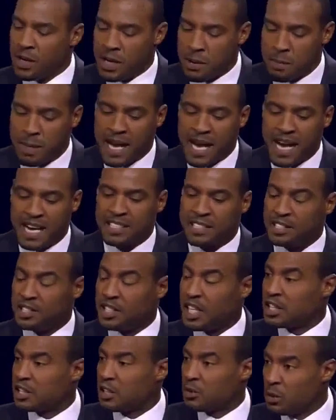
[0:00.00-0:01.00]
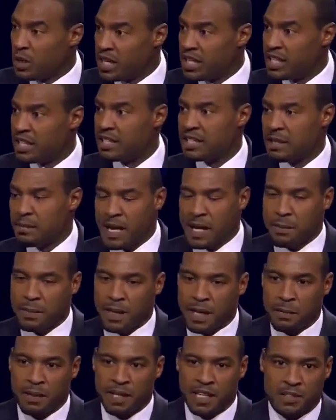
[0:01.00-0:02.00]
the running backs and Jason Witten to make
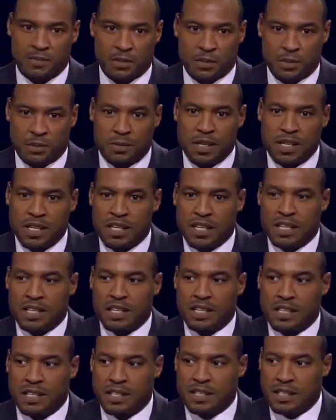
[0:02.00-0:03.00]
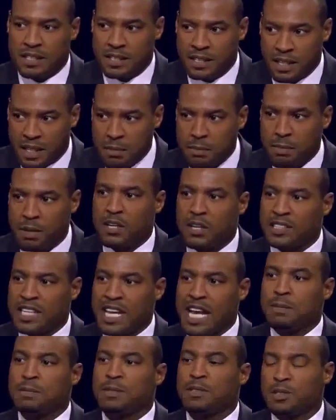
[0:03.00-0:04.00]
big plays for him. Dunbar's
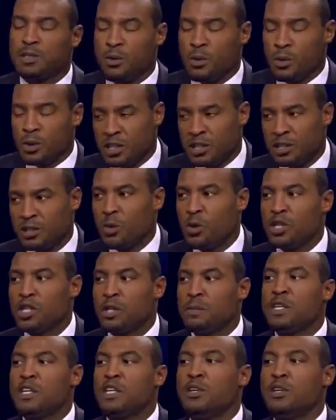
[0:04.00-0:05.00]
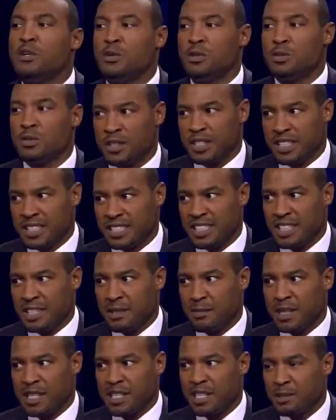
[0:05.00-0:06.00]
absence is going to huge for this
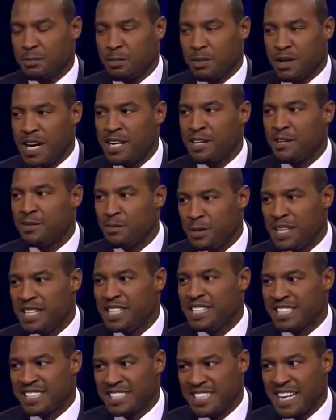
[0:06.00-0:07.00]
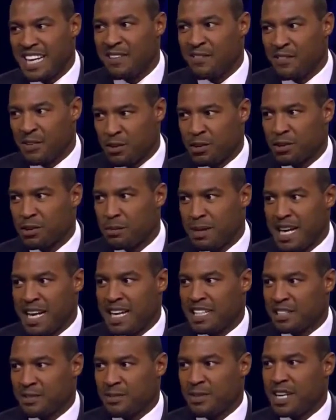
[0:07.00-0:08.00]
team because Brandon Wheaton is not a vertical
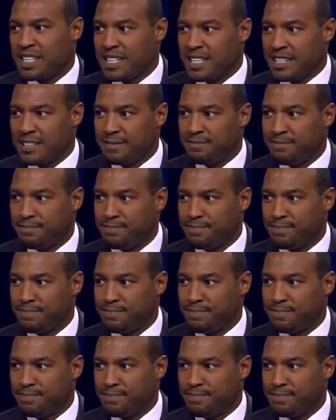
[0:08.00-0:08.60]
passer right now.